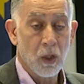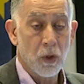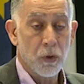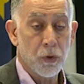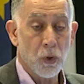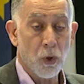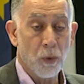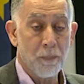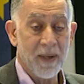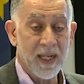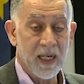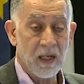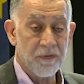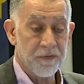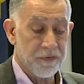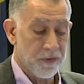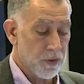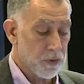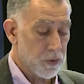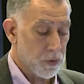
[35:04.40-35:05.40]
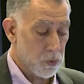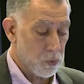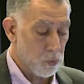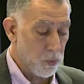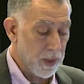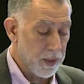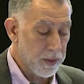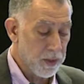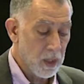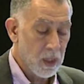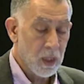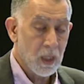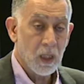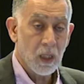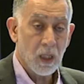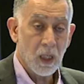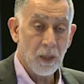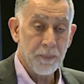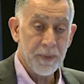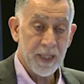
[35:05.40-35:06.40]
your benefits with
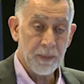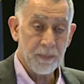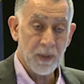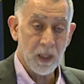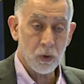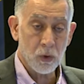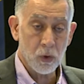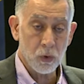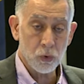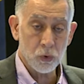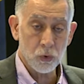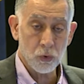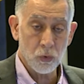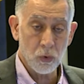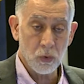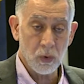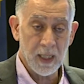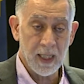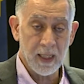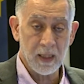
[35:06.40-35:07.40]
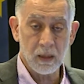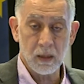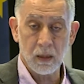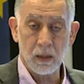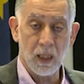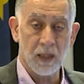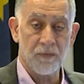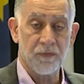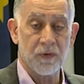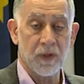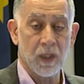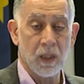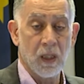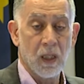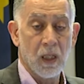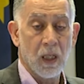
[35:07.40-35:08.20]
a minimal control, and every